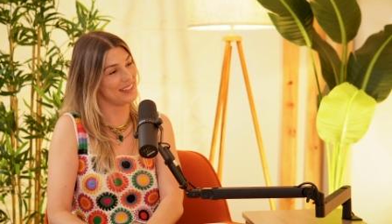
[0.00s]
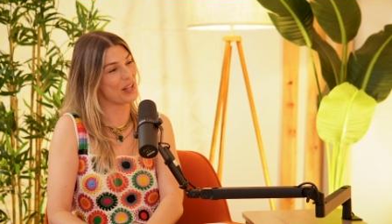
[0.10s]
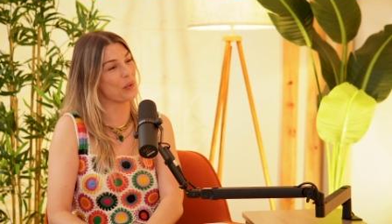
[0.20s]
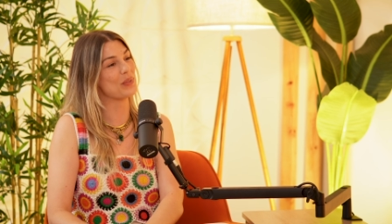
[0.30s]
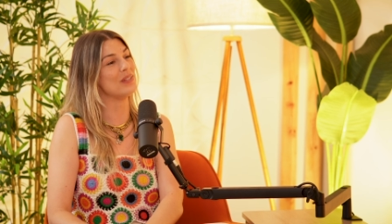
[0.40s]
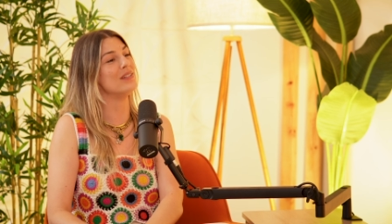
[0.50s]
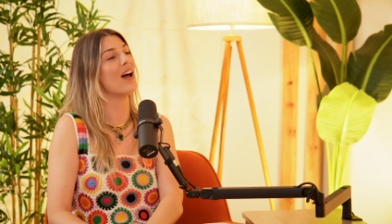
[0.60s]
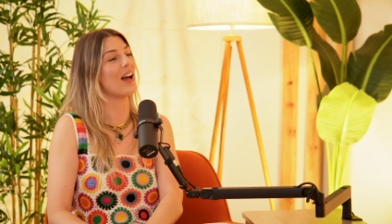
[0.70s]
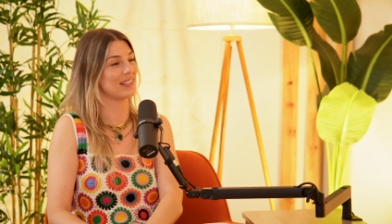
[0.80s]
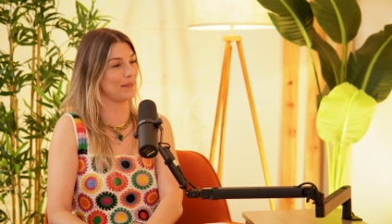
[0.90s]
So it was
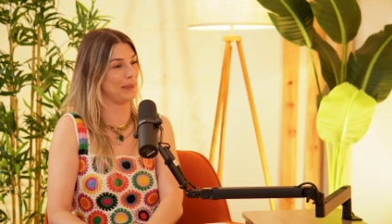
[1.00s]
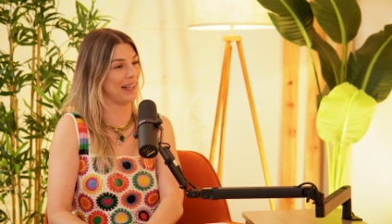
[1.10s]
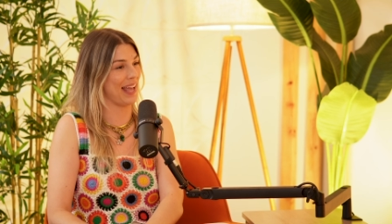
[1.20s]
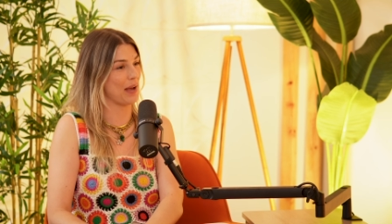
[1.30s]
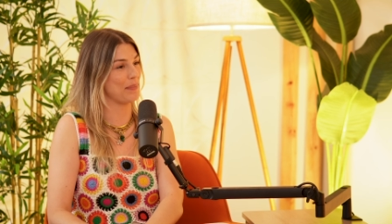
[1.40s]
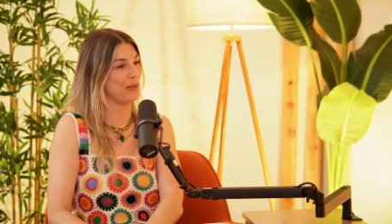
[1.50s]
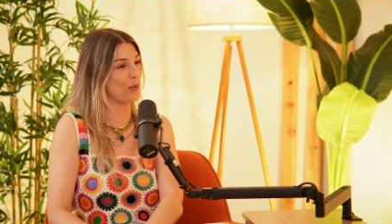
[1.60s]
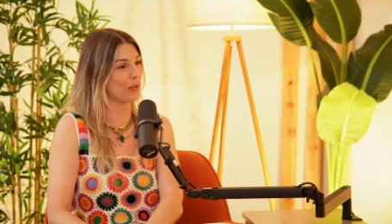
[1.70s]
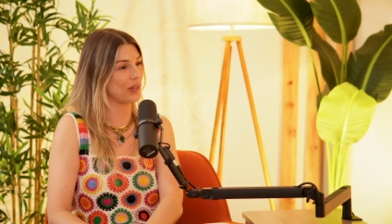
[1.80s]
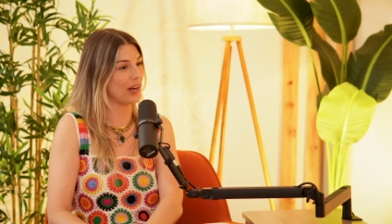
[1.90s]
not something that happened
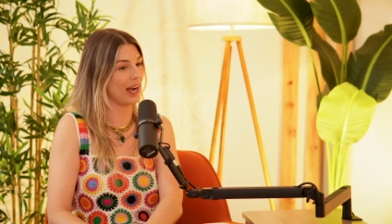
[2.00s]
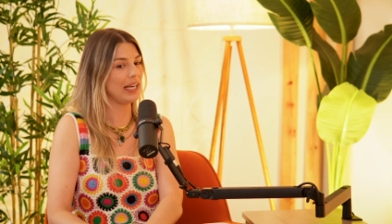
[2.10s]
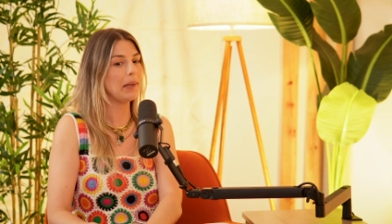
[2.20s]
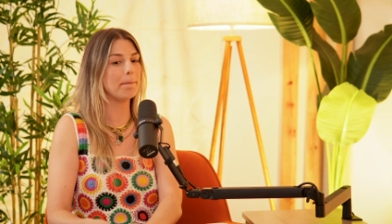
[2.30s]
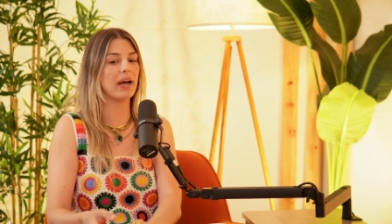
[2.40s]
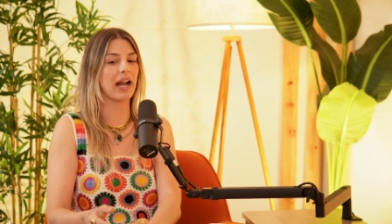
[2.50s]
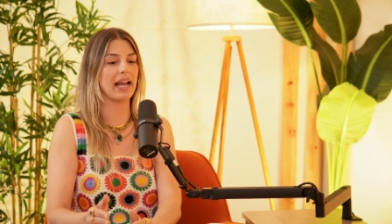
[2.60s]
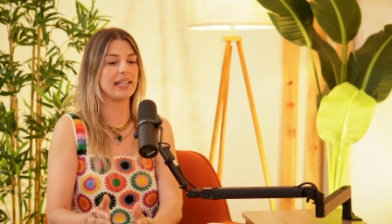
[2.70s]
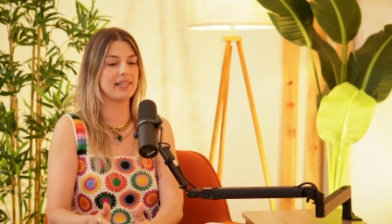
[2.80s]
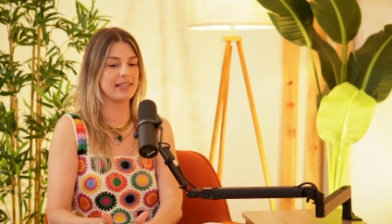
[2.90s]
overnight, yeah. but
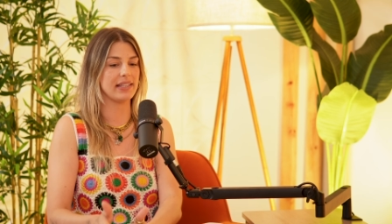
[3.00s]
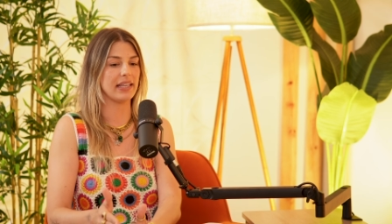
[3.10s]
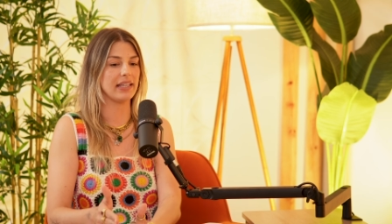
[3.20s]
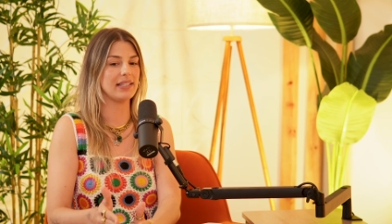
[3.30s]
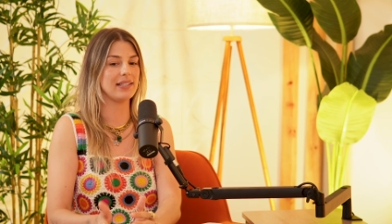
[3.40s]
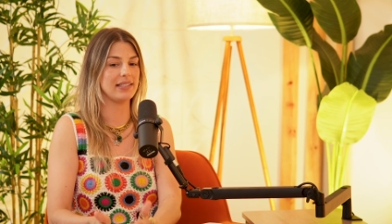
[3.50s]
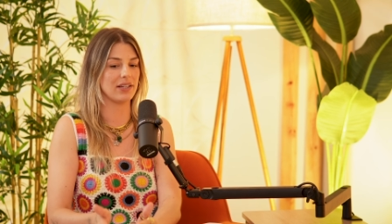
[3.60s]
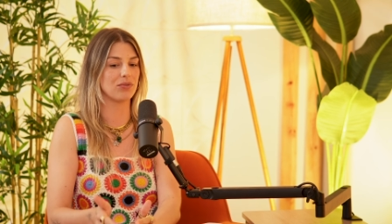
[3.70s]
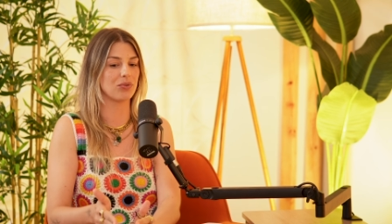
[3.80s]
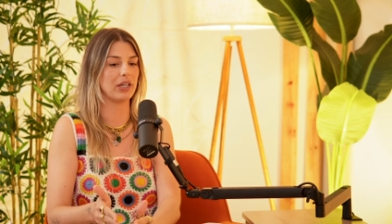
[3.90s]
I see
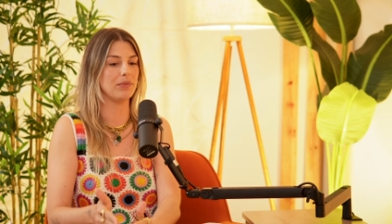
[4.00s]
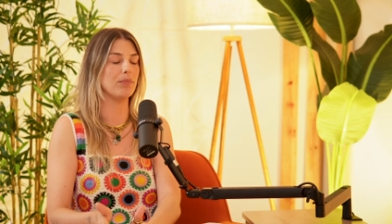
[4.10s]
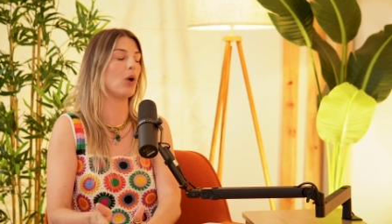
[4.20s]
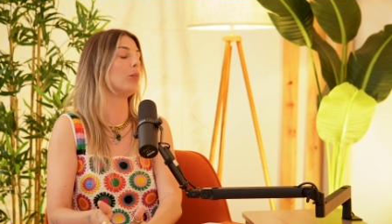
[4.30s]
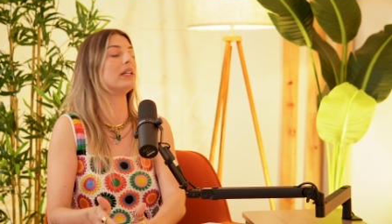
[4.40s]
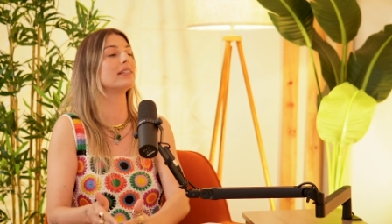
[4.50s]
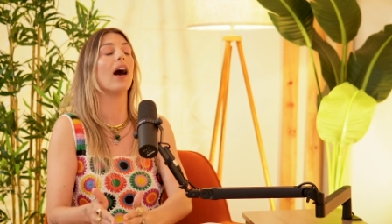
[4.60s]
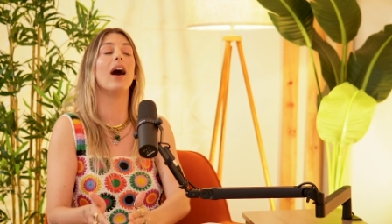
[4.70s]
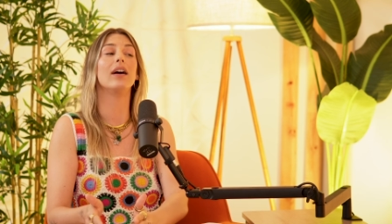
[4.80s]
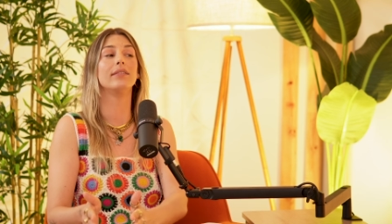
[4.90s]
different moments
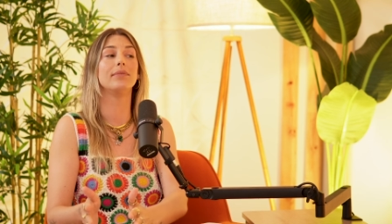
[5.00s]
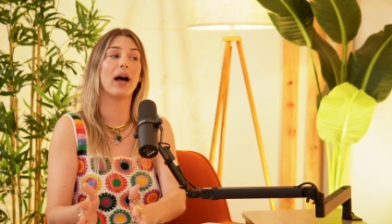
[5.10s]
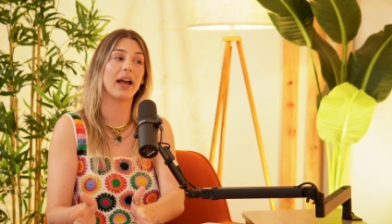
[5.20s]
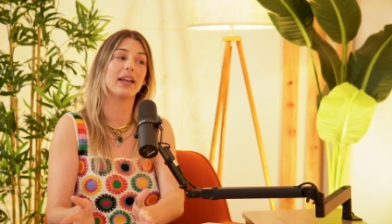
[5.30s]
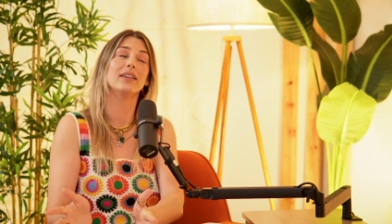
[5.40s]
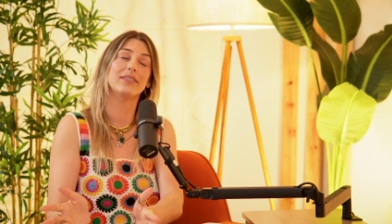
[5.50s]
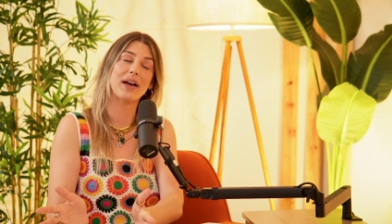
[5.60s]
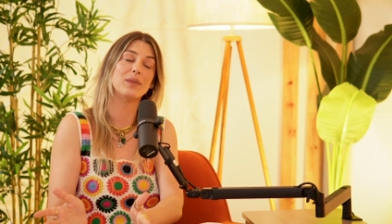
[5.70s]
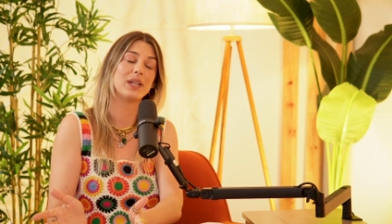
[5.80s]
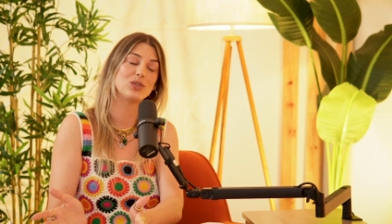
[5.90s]
of my
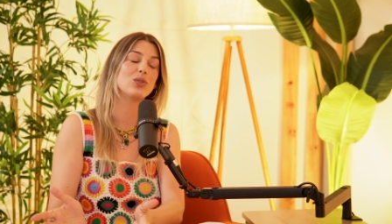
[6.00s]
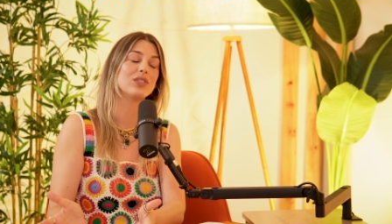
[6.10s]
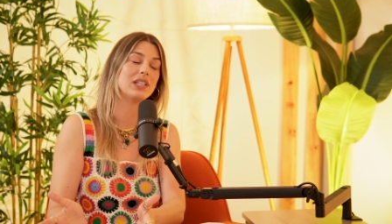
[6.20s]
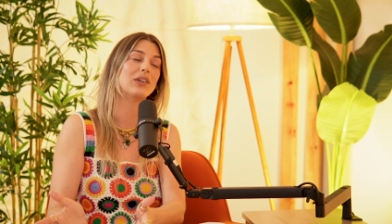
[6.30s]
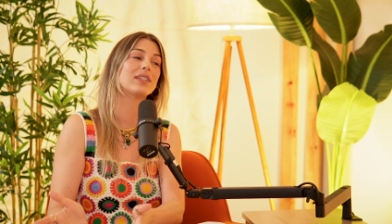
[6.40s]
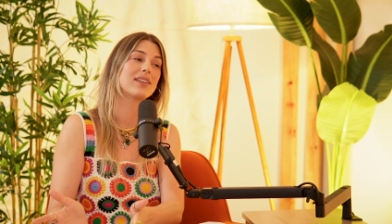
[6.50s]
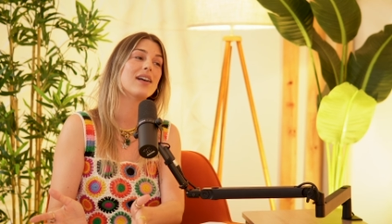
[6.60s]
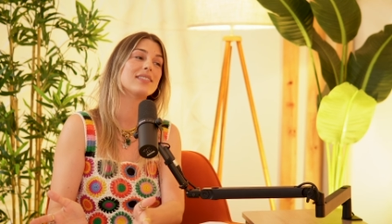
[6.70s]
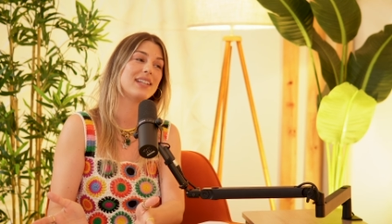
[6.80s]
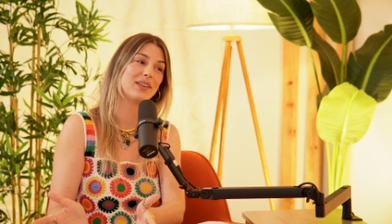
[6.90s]
foundational secret
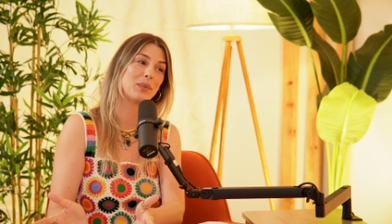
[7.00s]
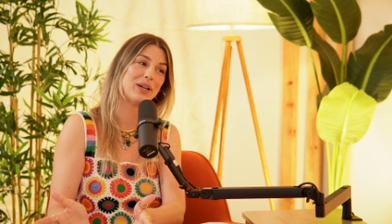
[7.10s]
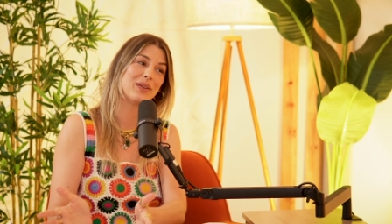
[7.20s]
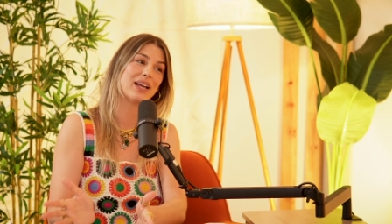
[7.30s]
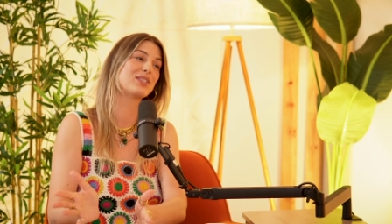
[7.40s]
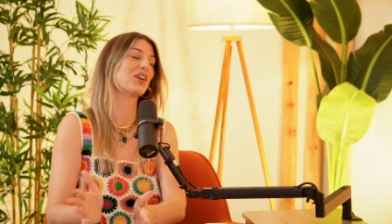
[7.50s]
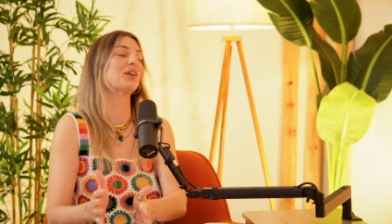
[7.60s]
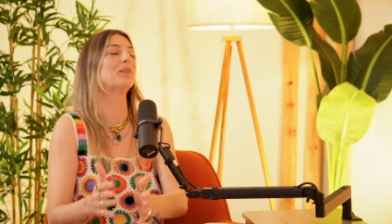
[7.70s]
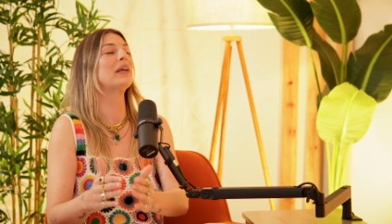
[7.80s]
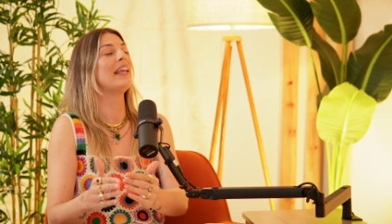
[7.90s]
sauce, now that we know that
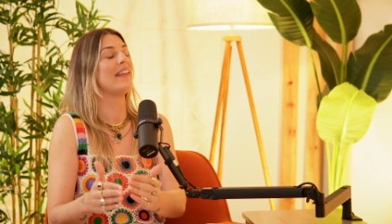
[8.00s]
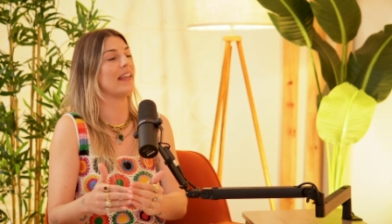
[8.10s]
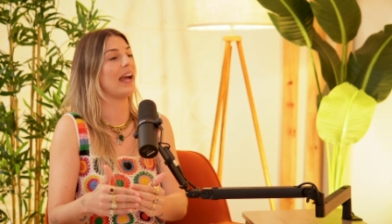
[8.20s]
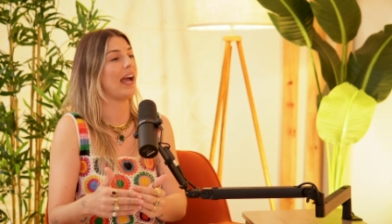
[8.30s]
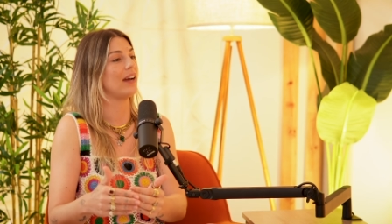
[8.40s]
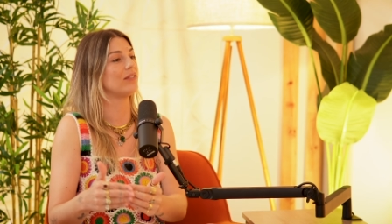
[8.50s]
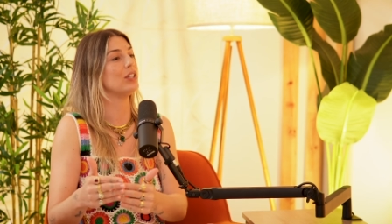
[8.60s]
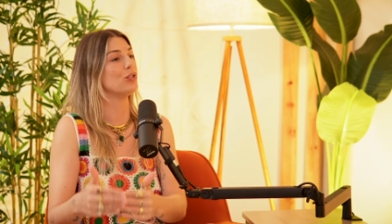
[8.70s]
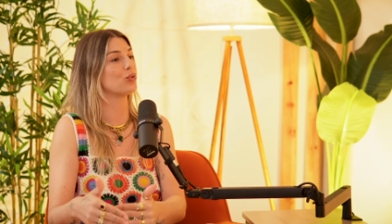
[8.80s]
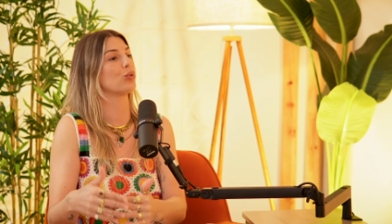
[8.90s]
term, that have
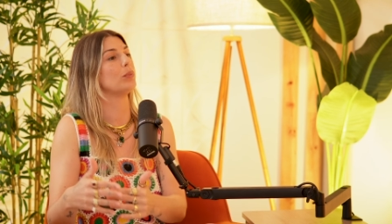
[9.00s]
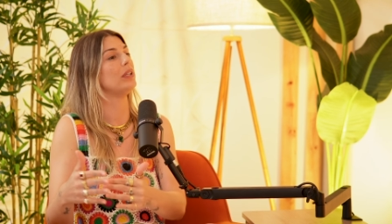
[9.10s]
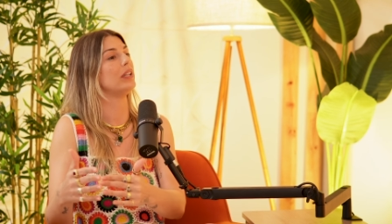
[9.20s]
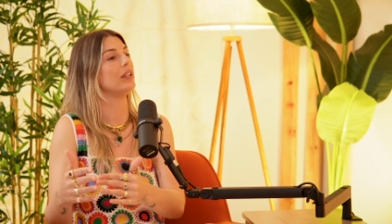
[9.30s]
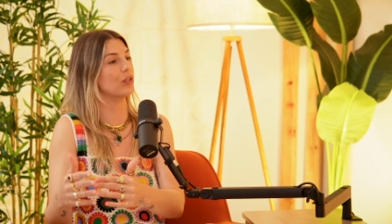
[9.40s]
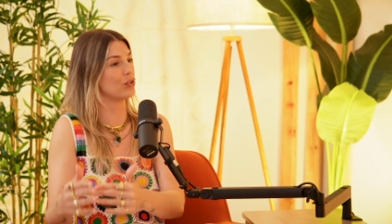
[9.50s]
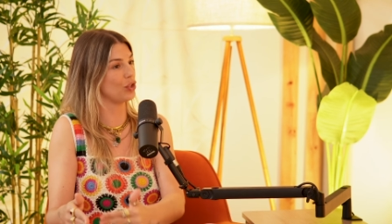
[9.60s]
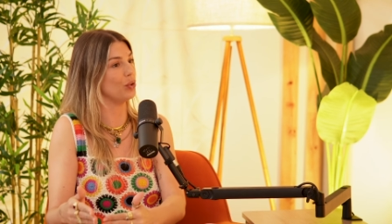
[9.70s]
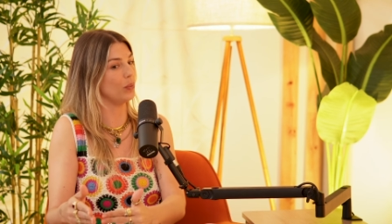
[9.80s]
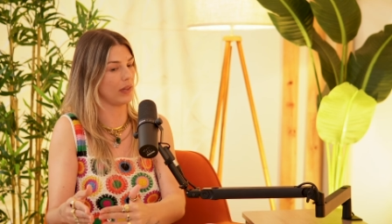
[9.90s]
contributed
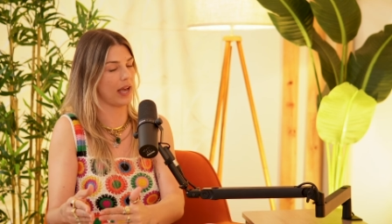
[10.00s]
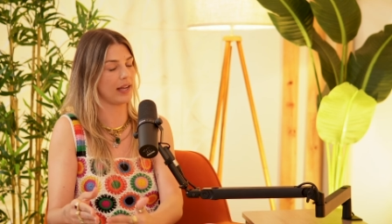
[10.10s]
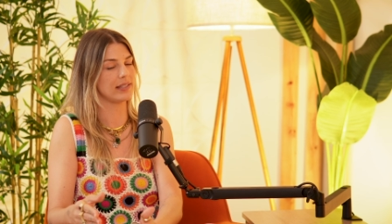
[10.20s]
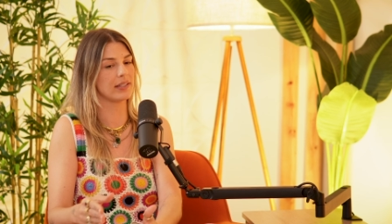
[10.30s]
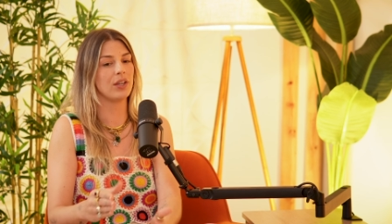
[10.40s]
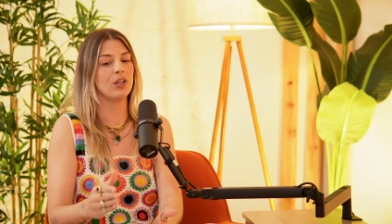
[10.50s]
to that.